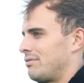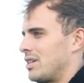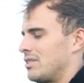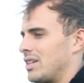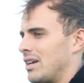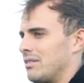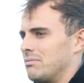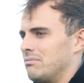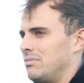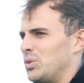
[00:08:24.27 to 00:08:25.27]
Touchdown
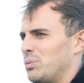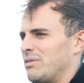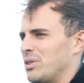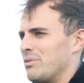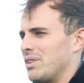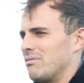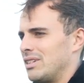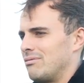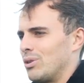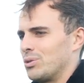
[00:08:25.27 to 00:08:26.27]
was a bit of a non-event,
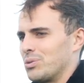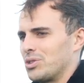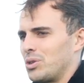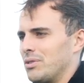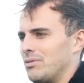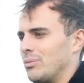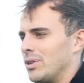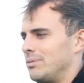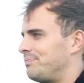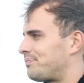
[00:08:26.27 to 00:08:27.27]
really, rolled to a stop on the runway.
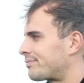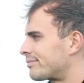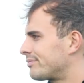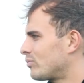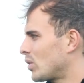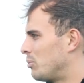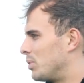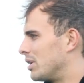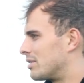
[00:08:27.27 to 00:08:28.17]
But